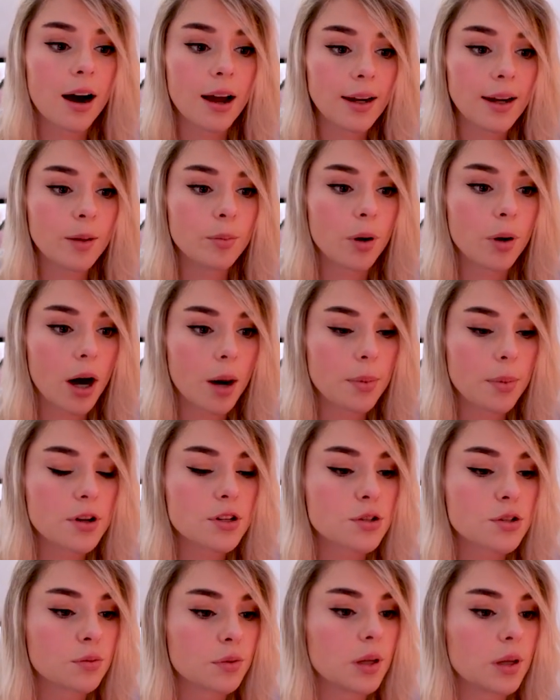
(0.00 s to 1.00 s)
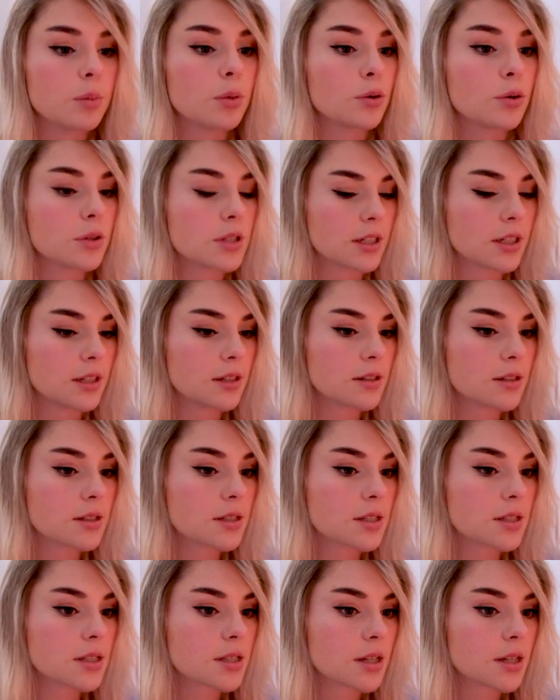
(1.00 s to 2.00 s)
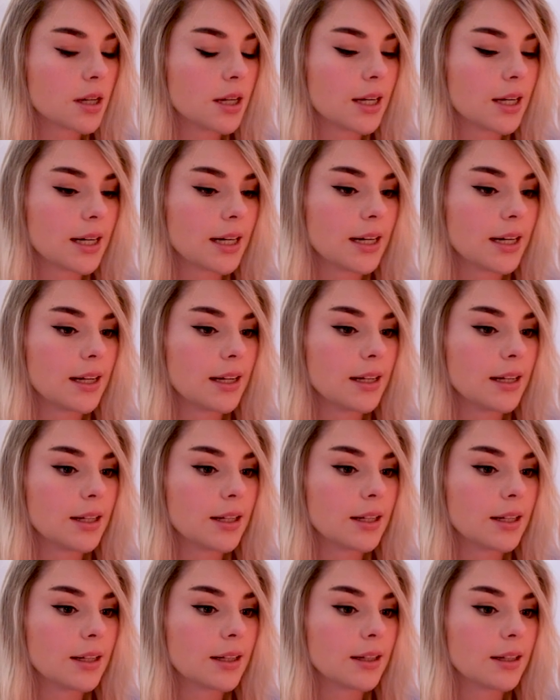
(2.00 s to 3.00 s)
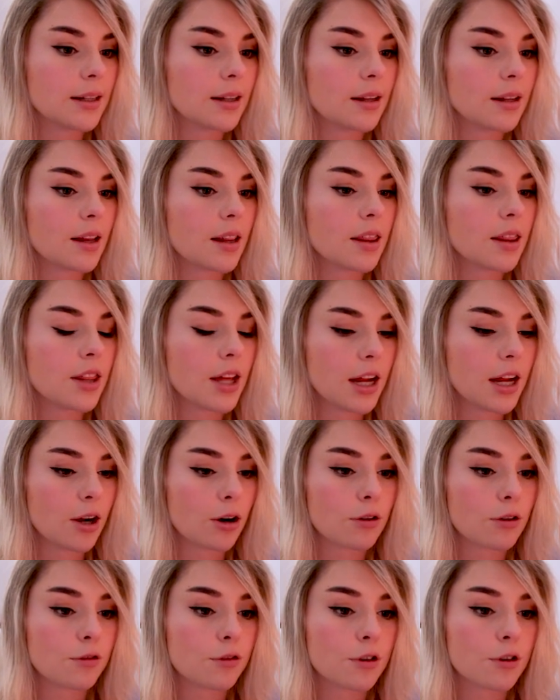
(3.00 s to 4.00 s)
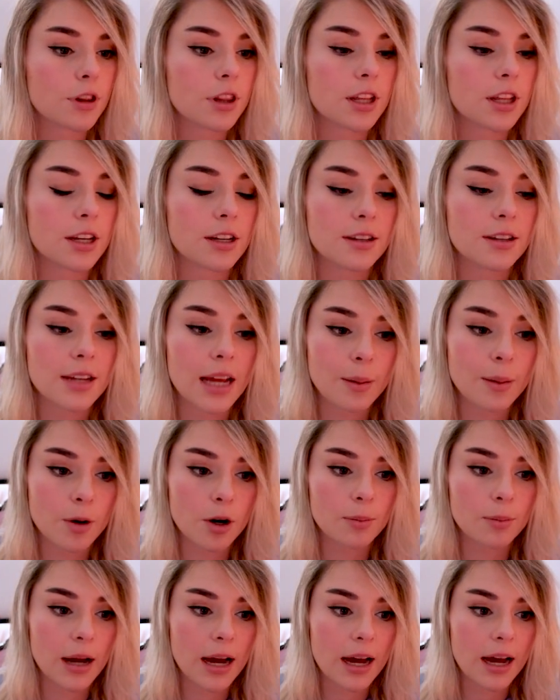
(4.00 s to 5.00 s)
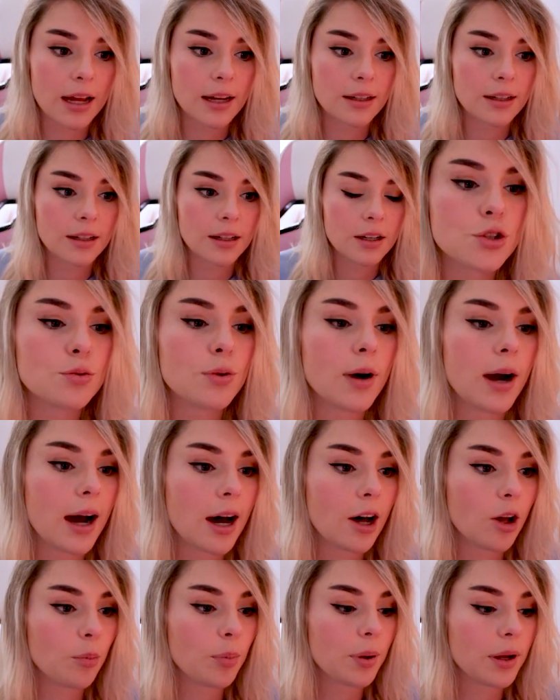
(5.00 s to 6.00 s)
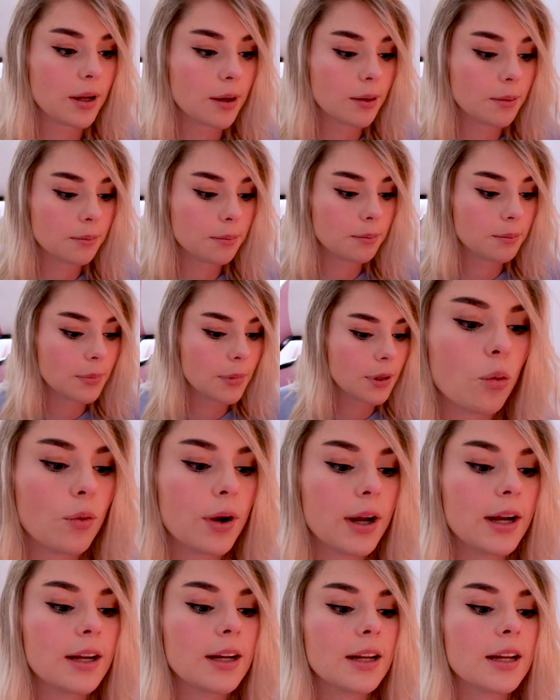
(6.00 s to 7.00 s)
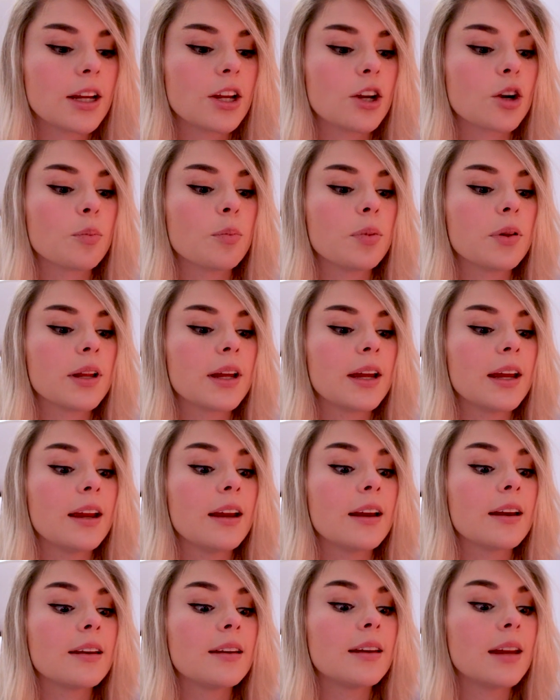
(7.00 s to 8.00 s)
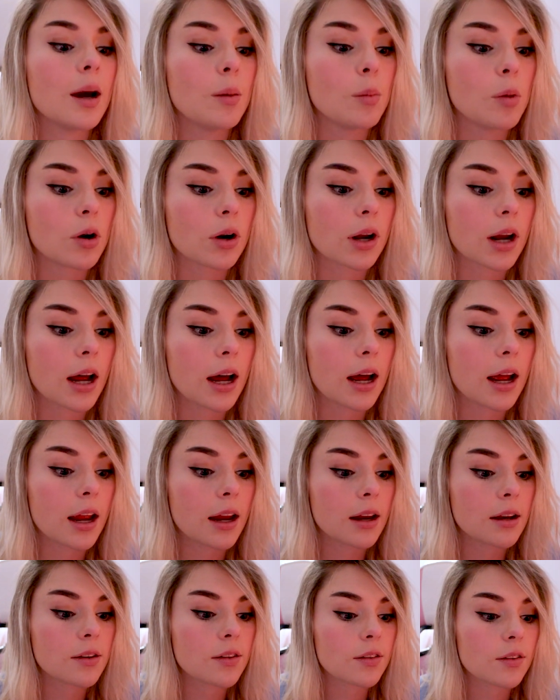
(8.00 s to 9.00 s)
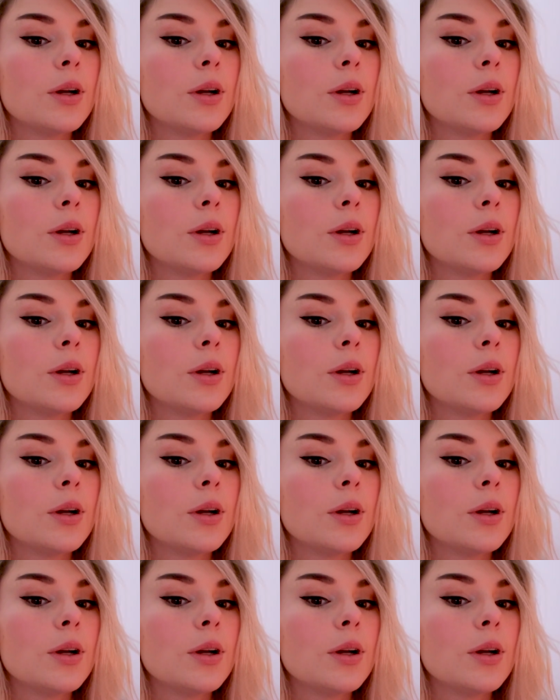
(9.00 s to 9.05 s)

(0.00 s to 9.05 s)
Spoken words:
Alibaba's wee booties, and they are for the demo man to help him when you're playing demo night.